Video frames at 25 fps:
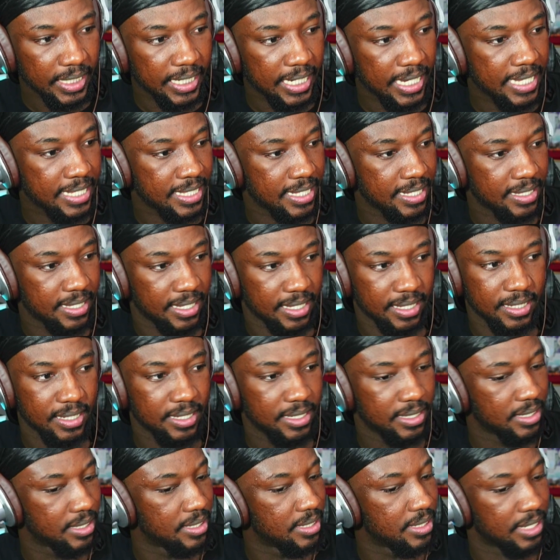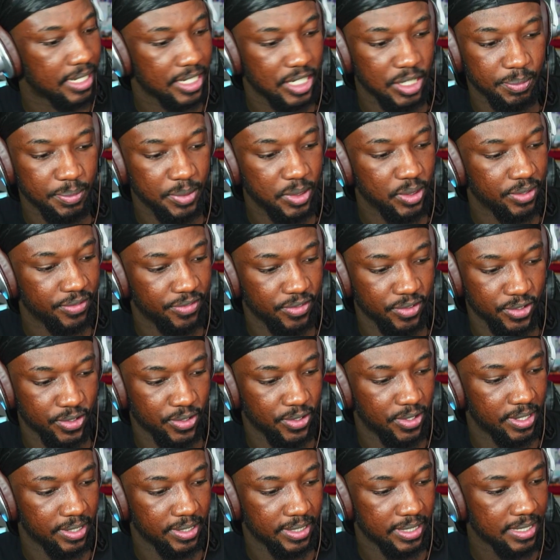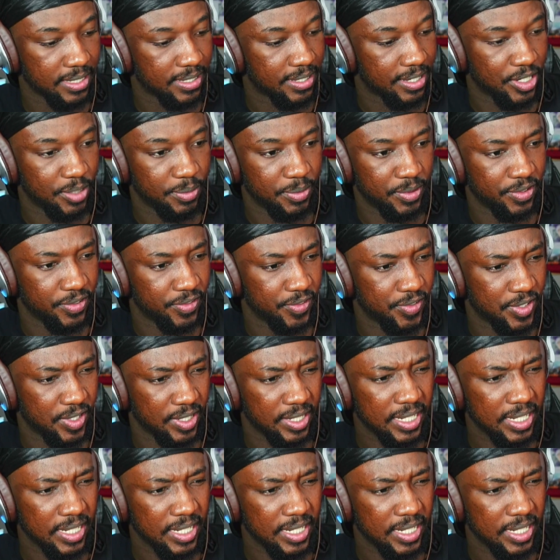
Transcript: isn't it? Such a beautiful song. Such a beautiful song.